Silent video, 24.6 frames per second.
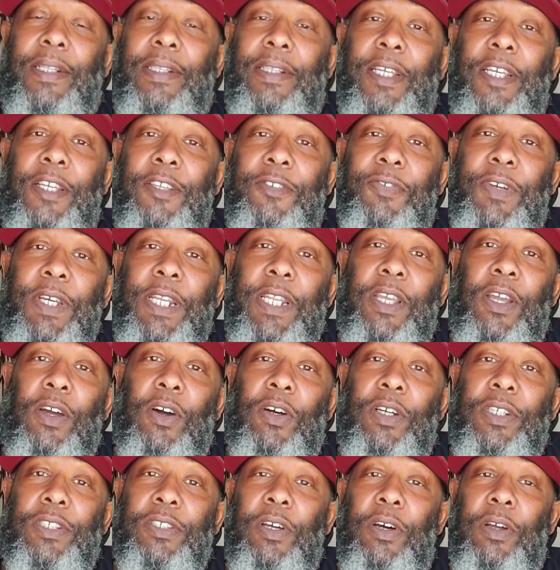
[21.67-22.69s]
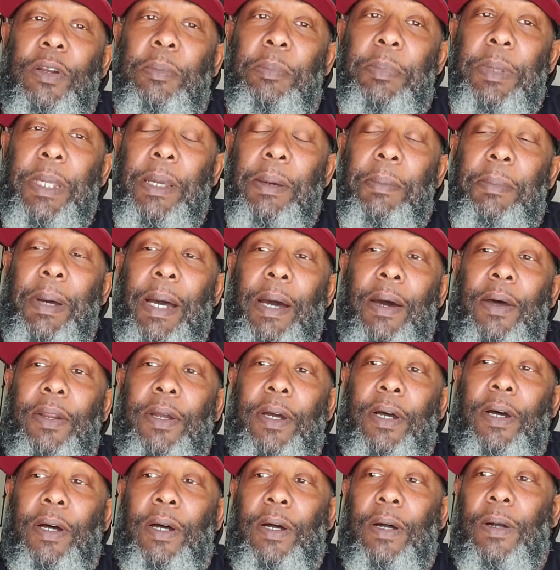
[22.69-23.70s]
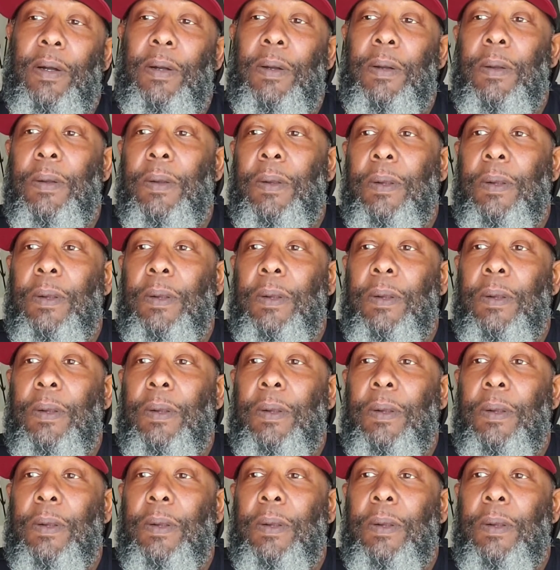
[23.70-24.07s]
this video is going to be about